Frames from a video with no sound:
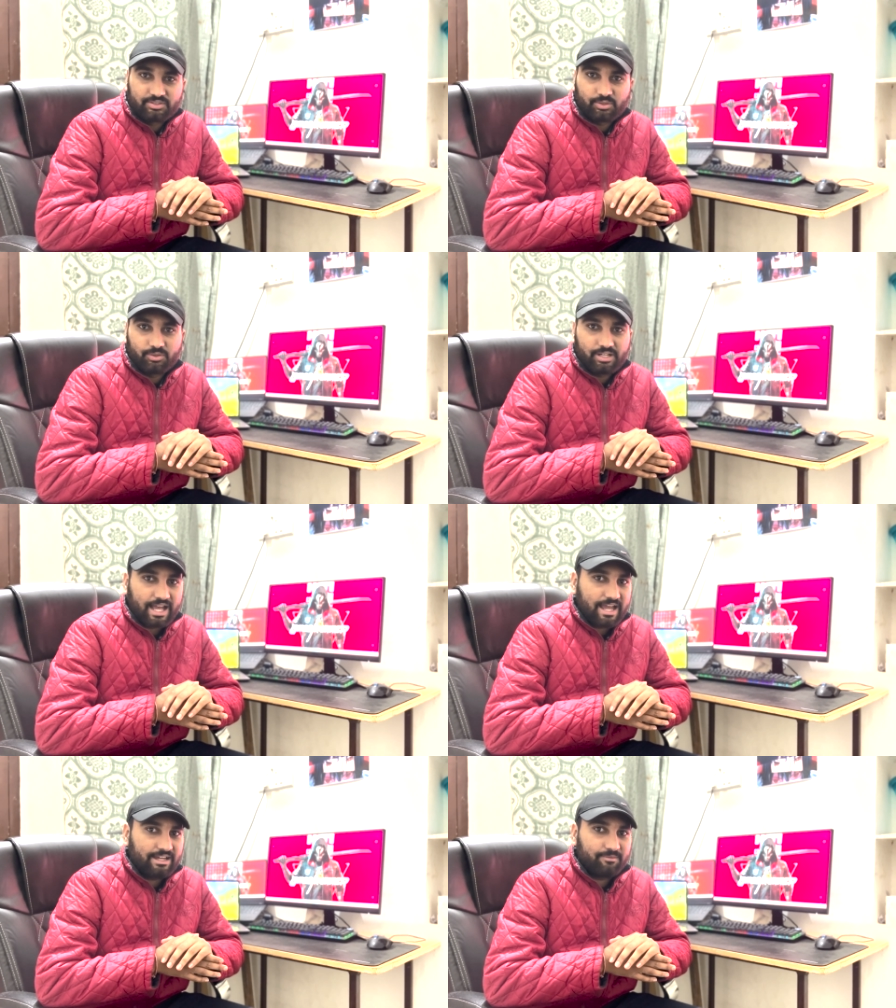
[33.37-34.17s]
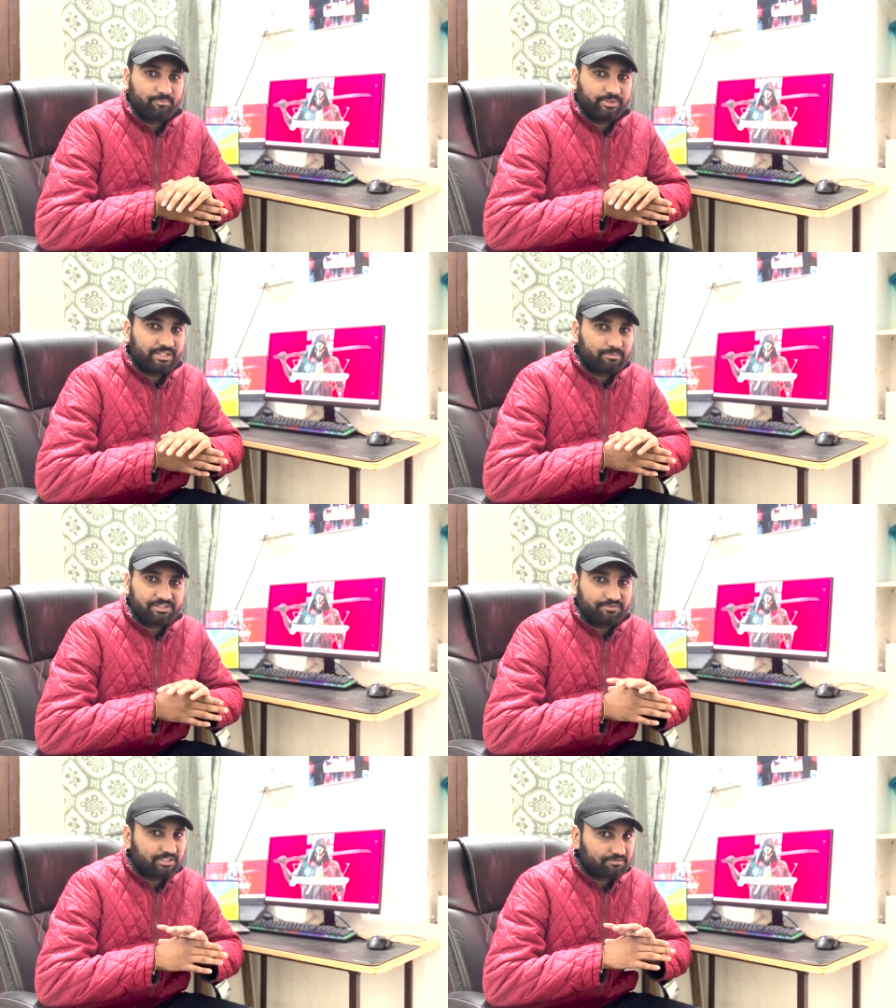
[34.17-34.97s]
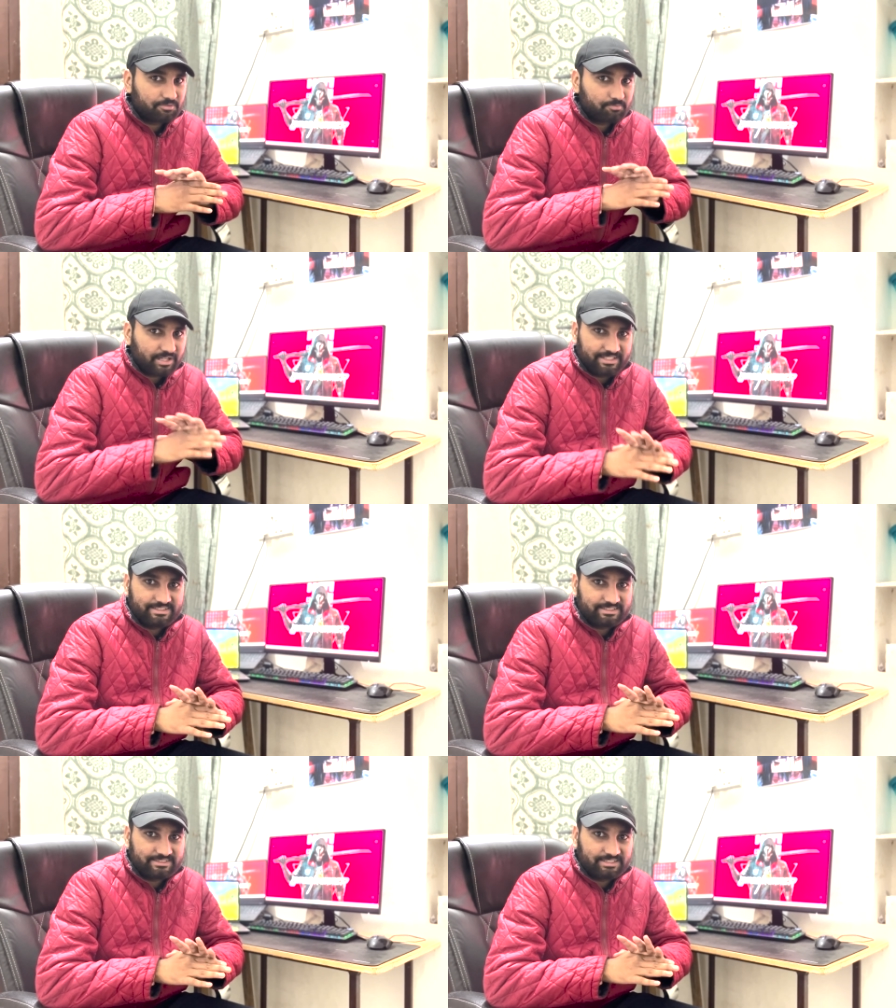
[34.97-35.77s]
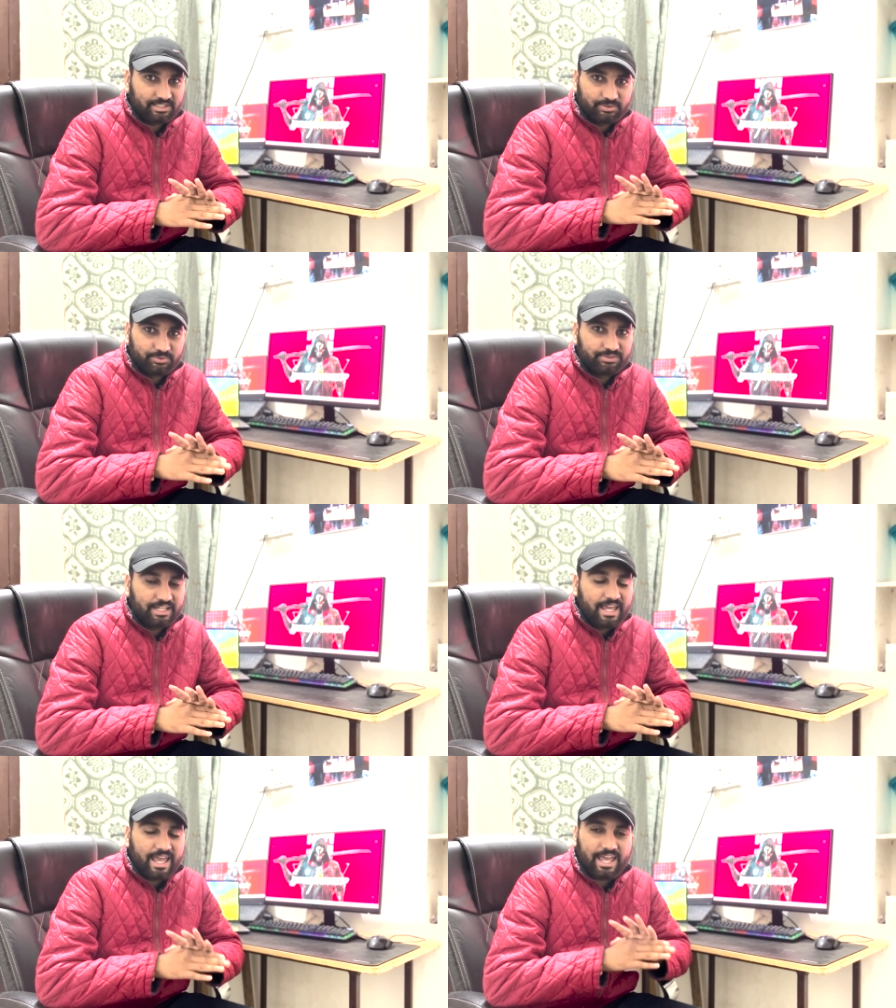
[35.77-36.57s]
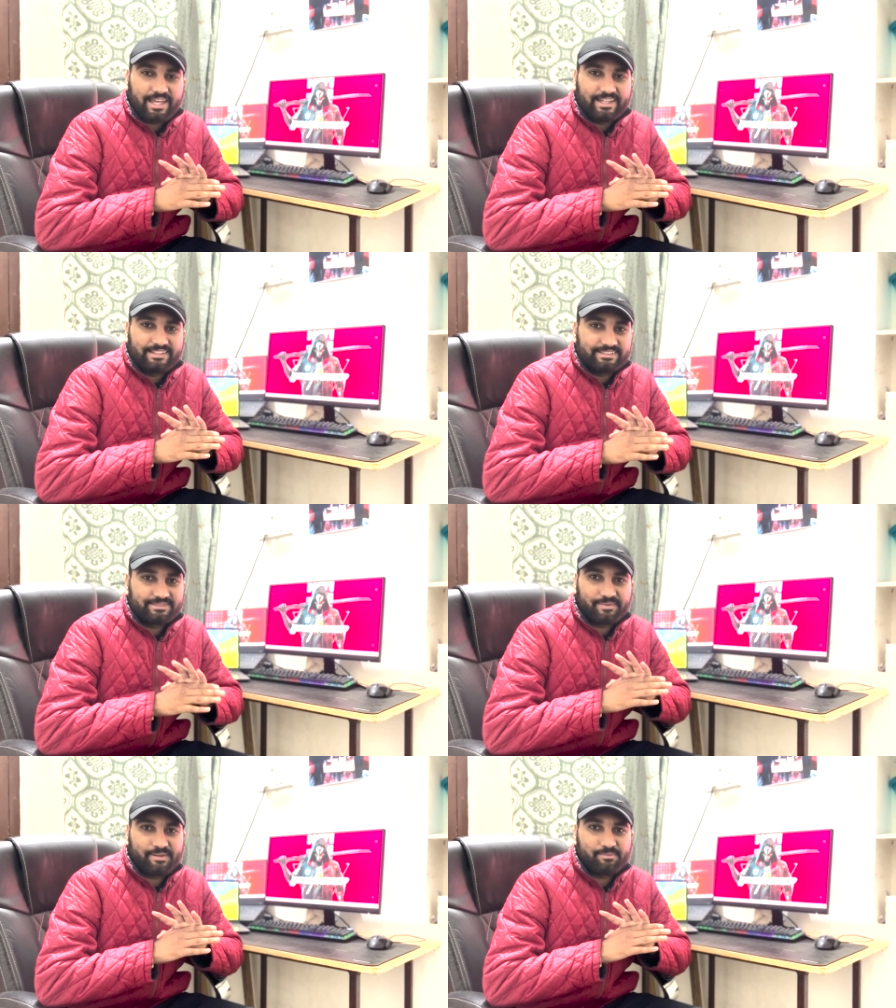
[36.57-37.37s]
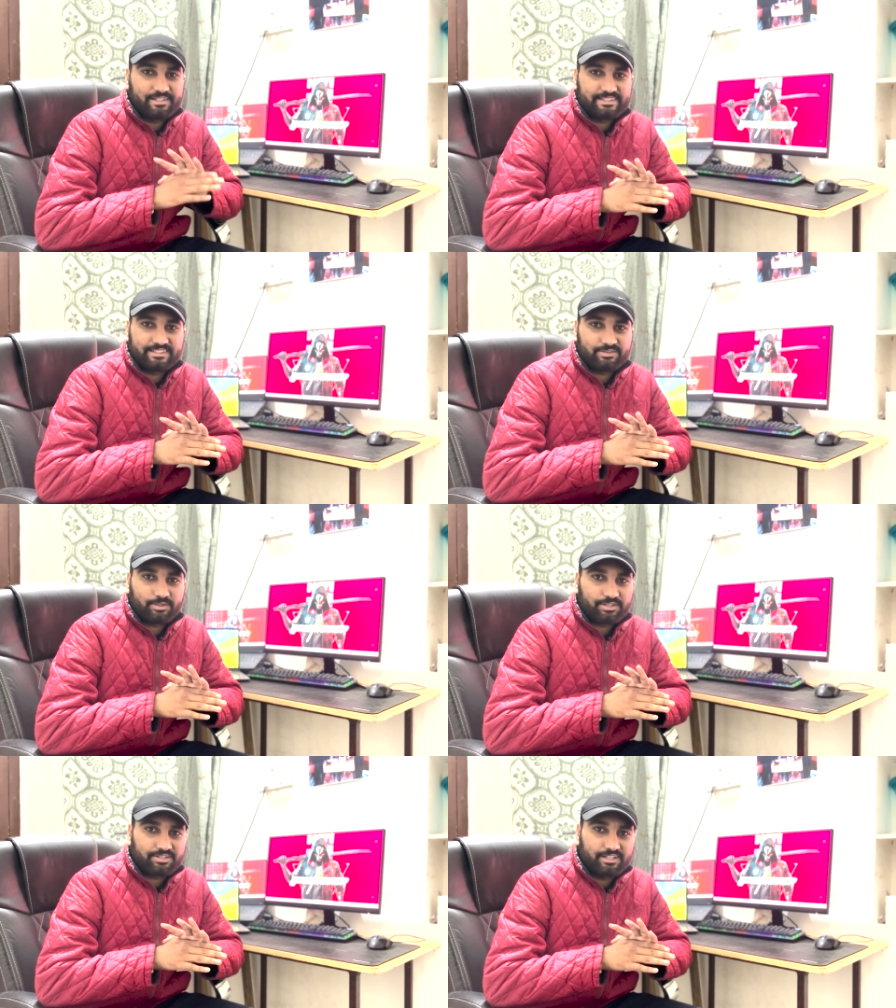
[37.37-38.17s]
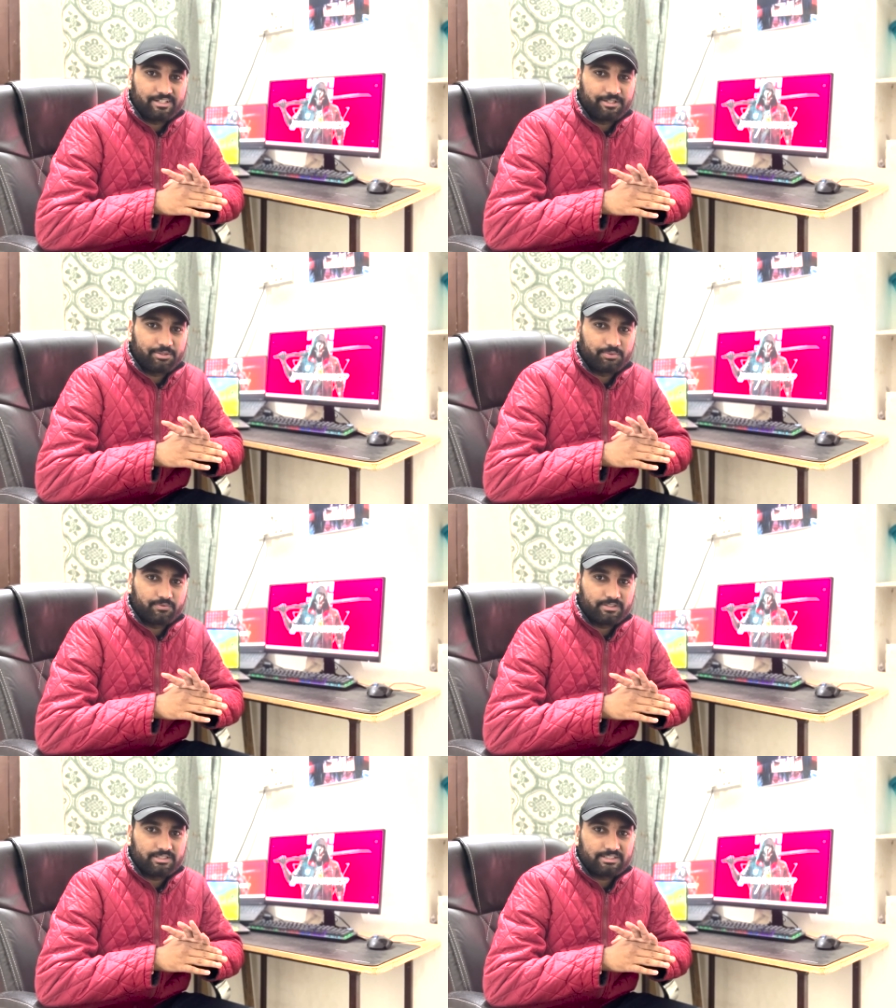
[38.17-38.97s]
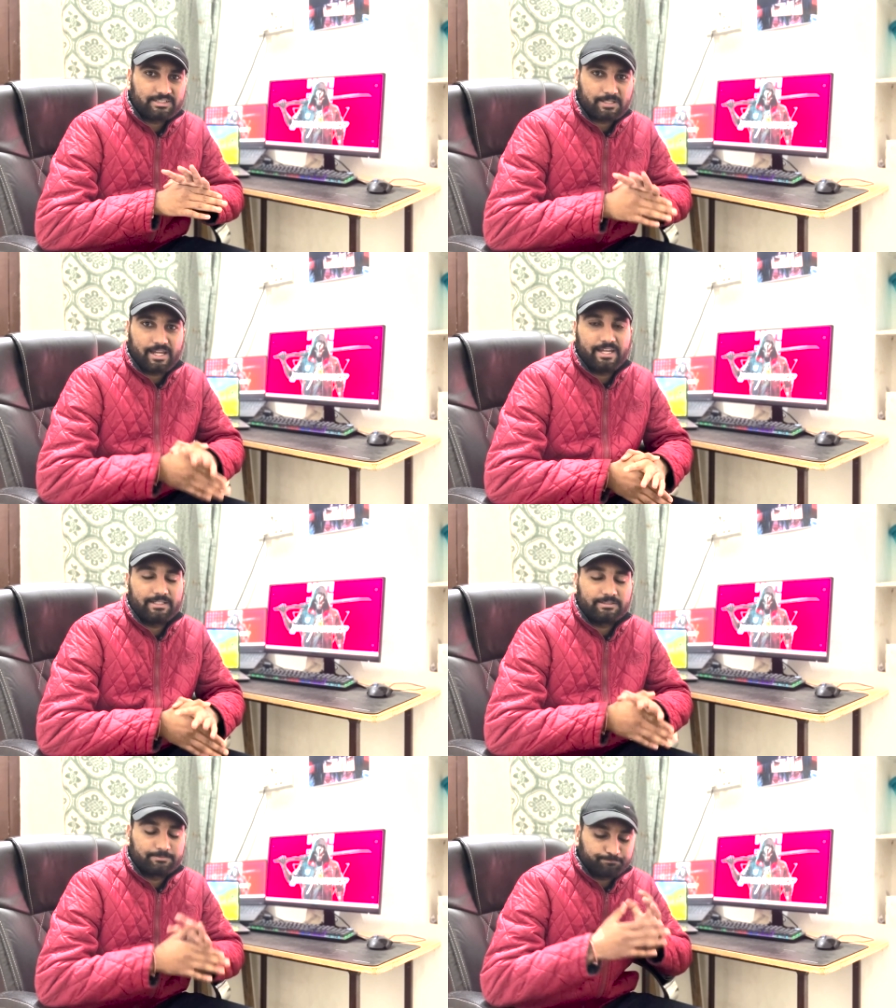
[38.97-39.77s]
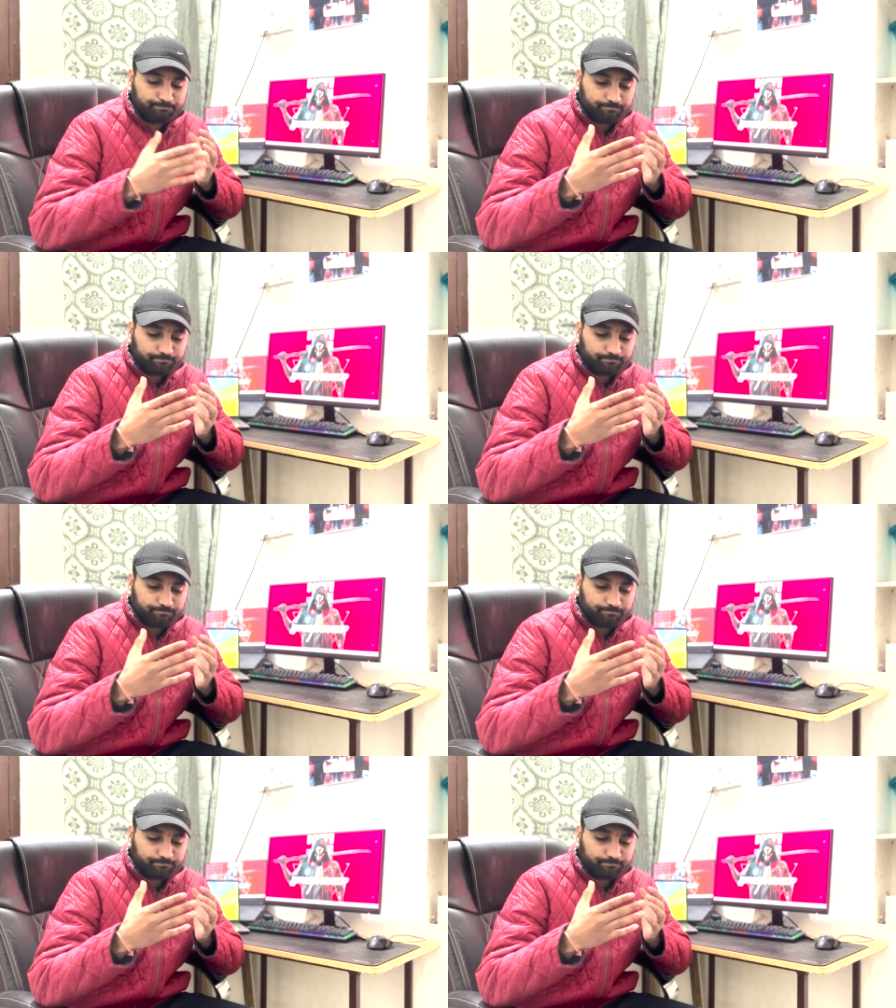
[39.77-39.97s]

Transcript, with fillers: So I pretty much work with Python alone and this is my basic introduction related to work and